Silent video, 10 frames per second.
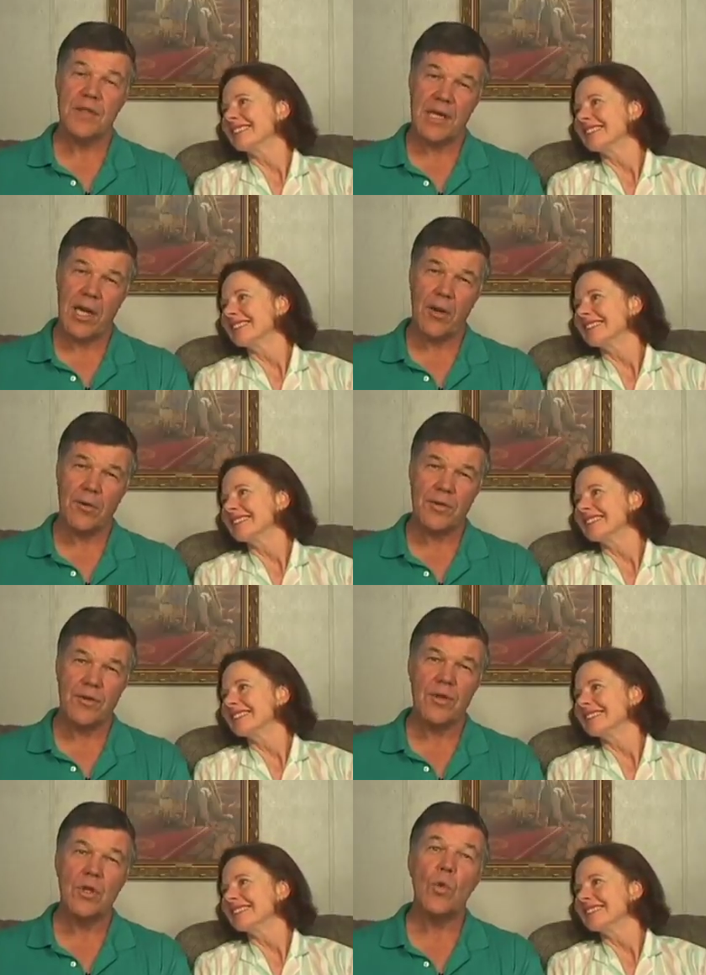Speaker 1: of the
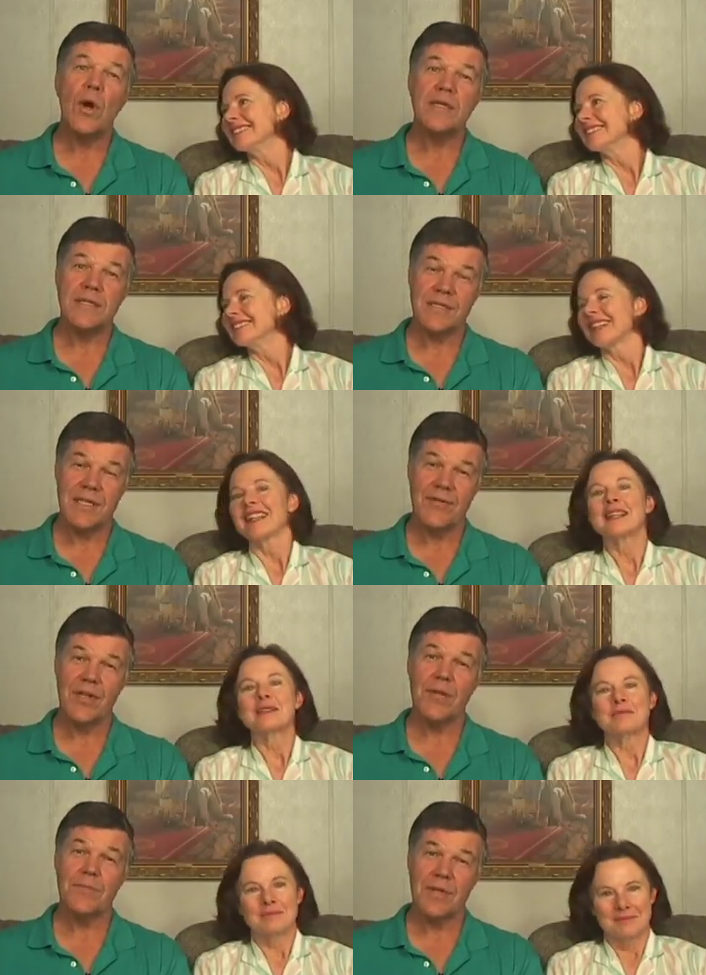character you want to see
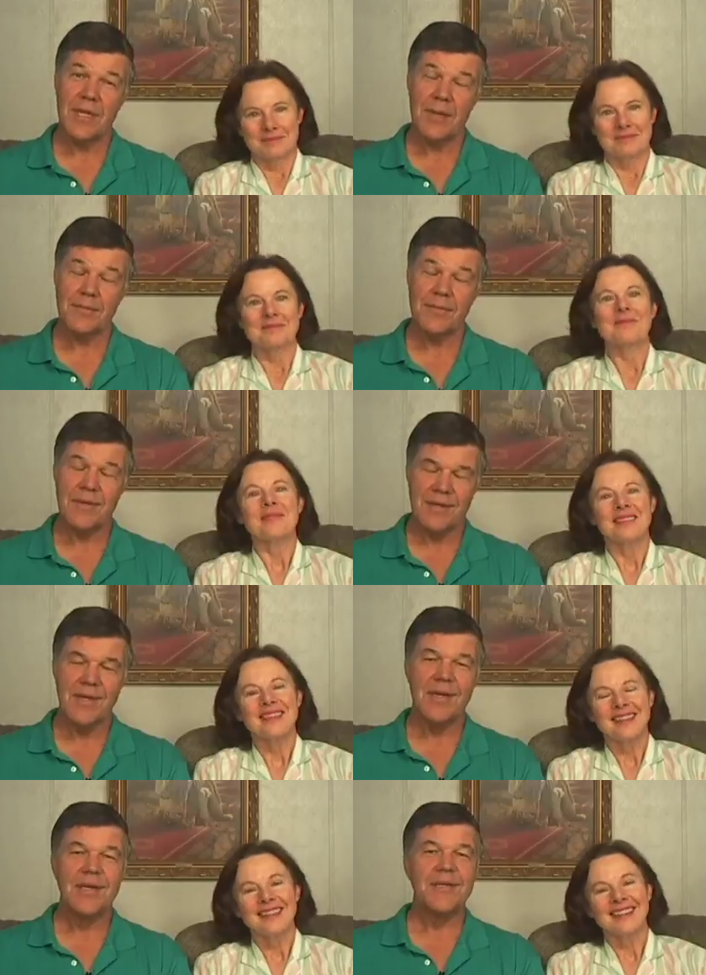developed in them.
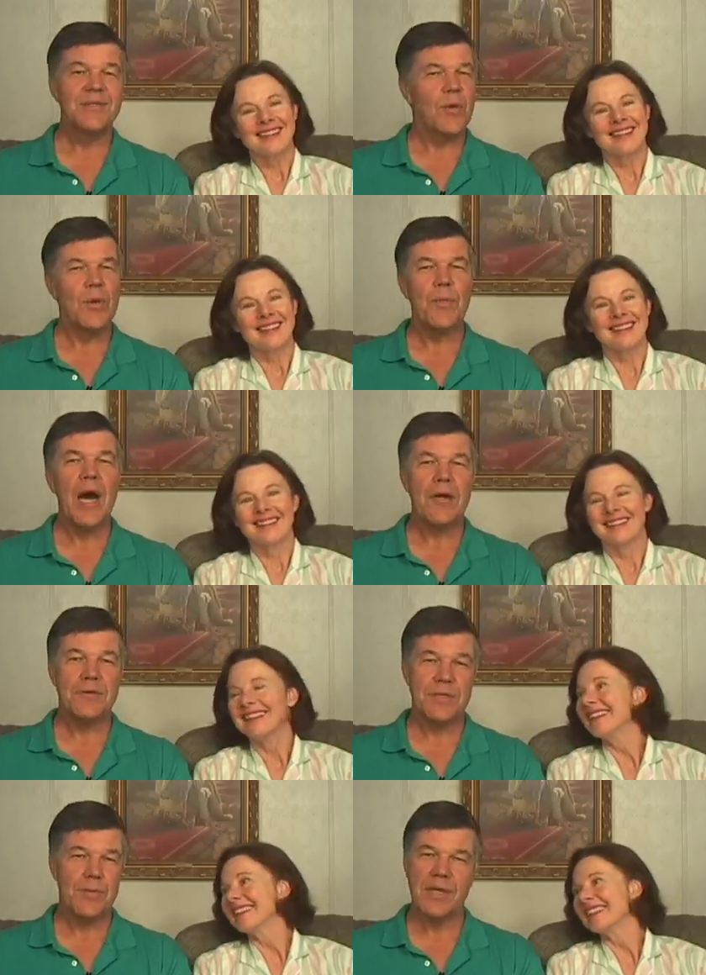So
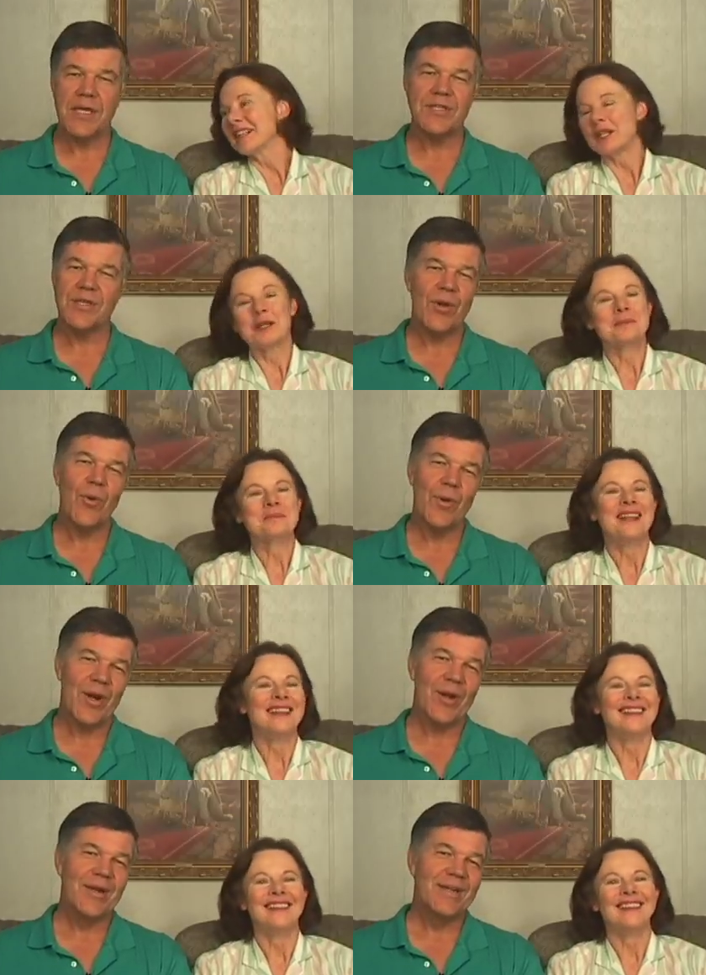hypocrisy will get you
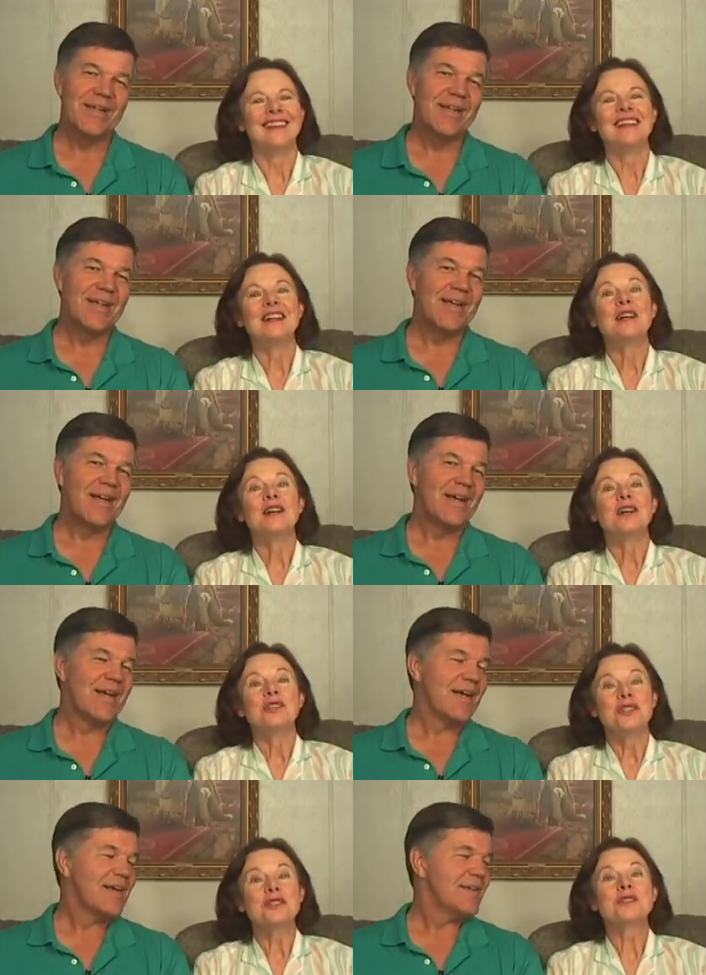nowhere.
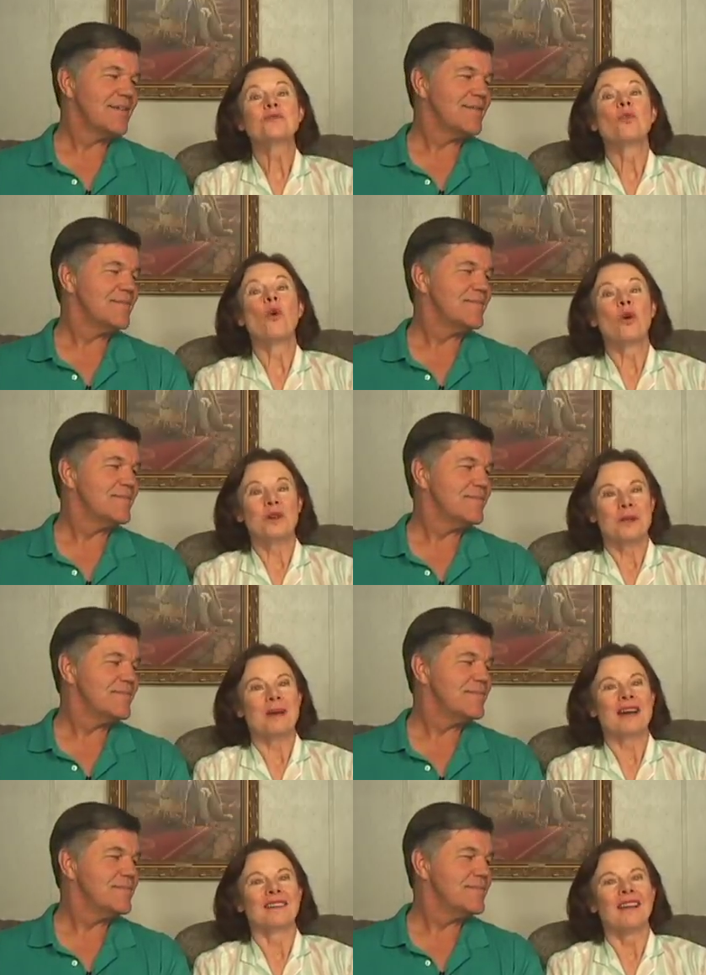
Speaker 2: Jesus warned
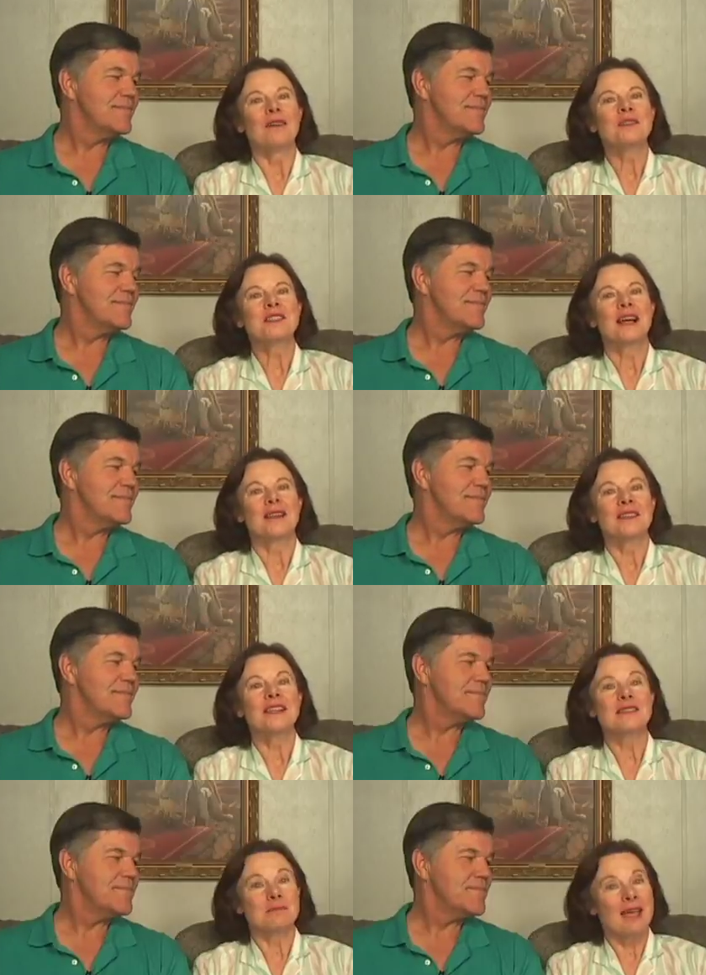about a lifestyle that
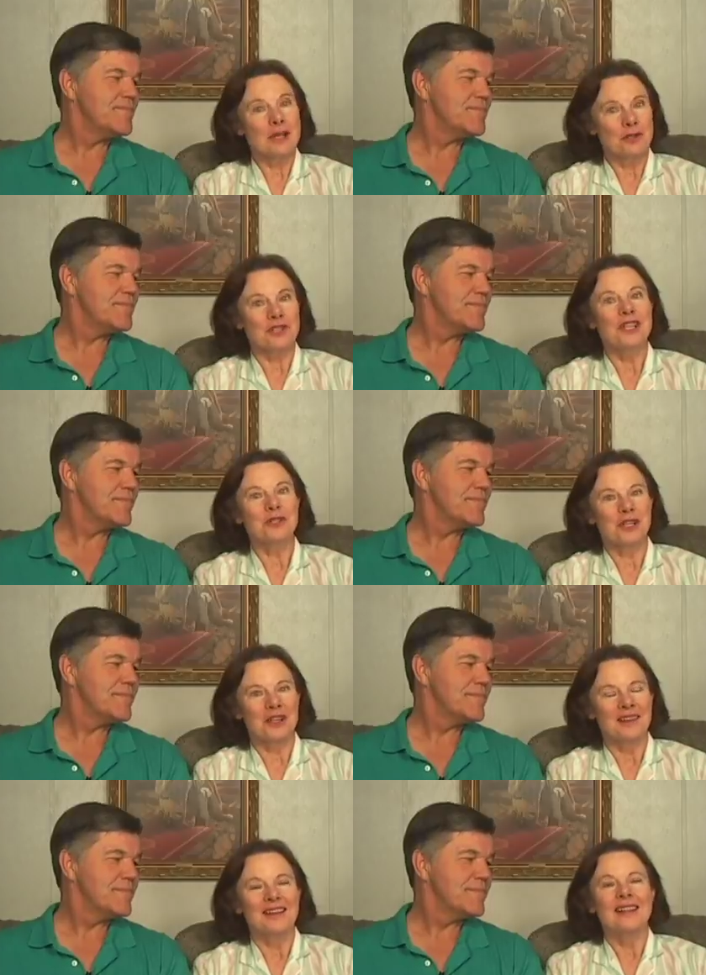doesn't match your teaching.
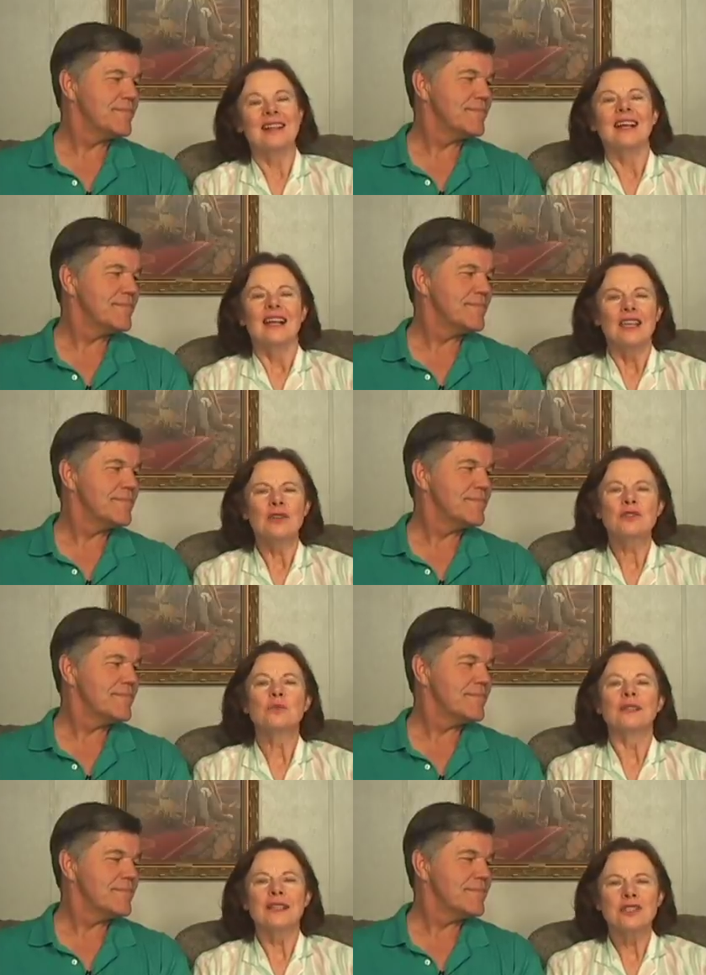He used
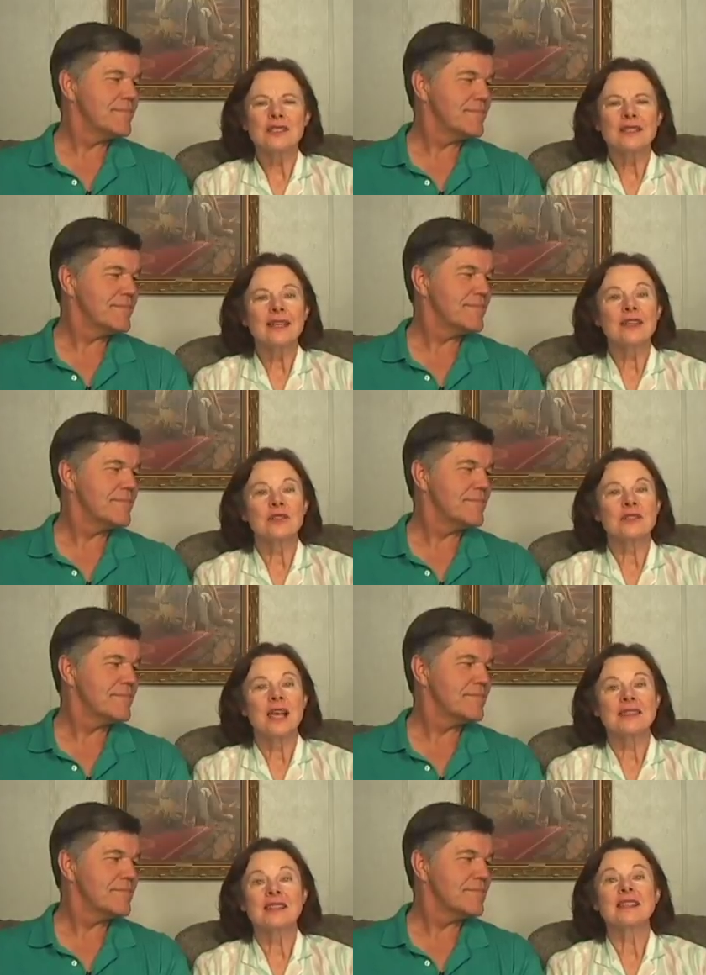religious leaders
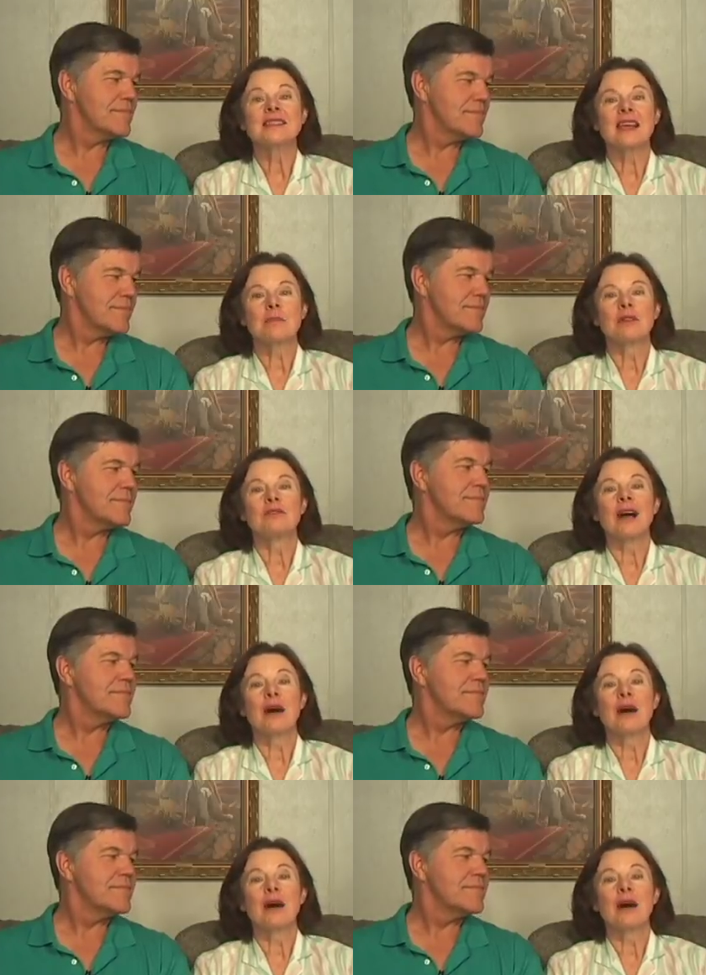as an example of